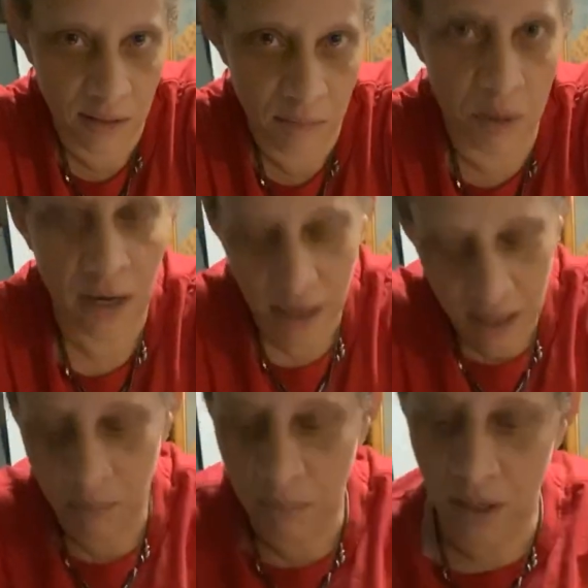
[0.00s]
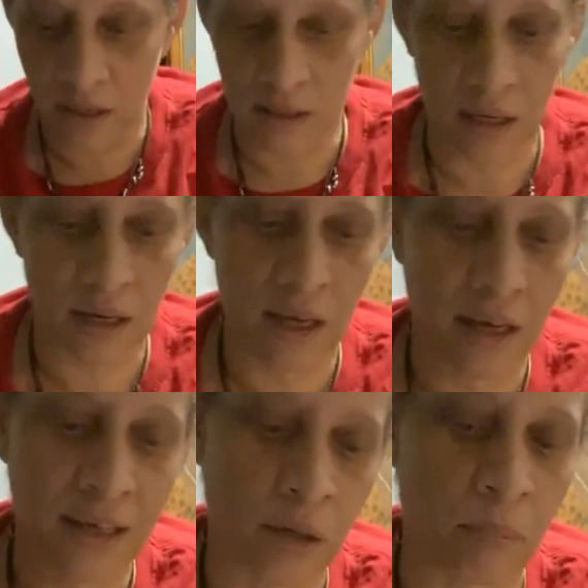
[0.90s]
By any means. And
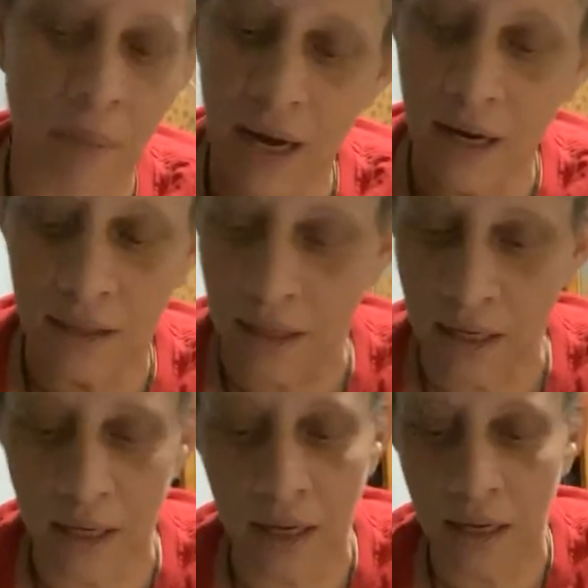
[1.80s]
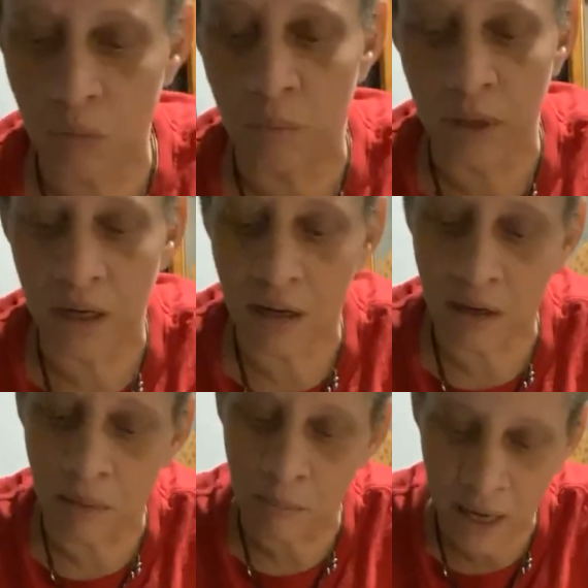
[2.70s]
it's amazing. And it will be
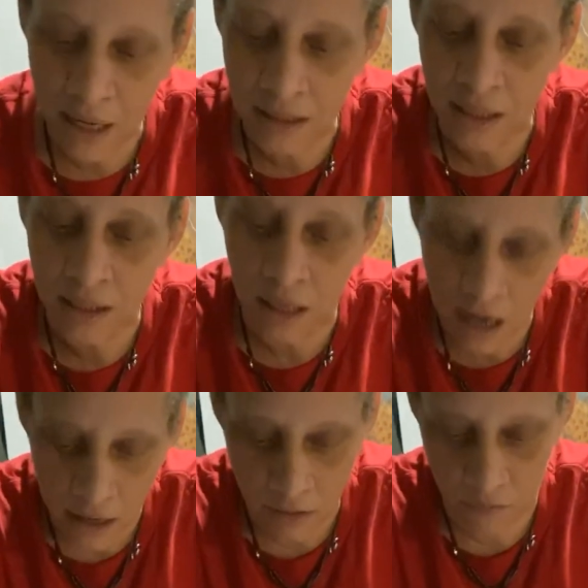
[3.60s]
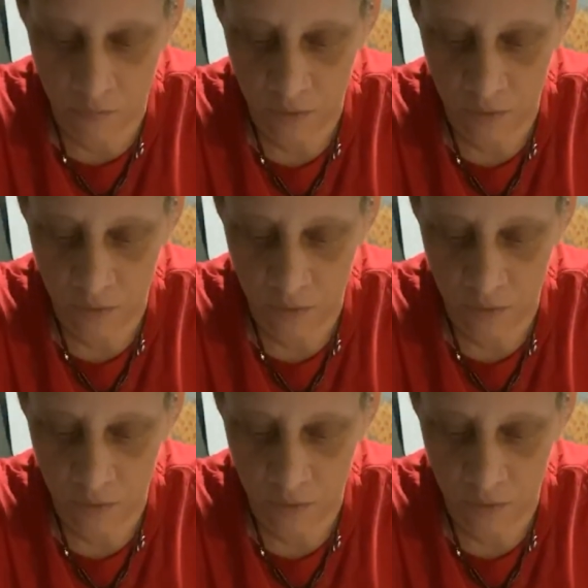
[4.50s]
an amazing life.